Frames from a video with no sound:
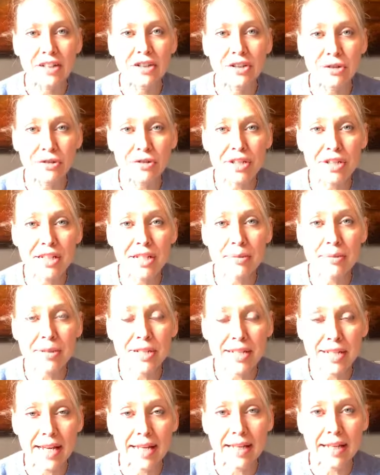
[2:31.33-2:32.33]
you need to be
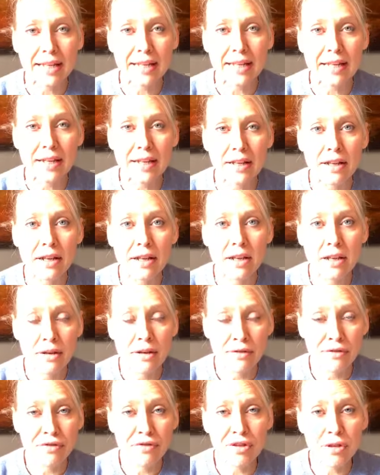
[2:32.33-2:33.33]
taking
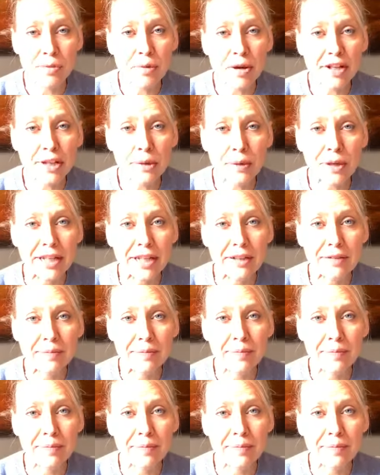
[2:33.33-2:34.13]
for your body weight.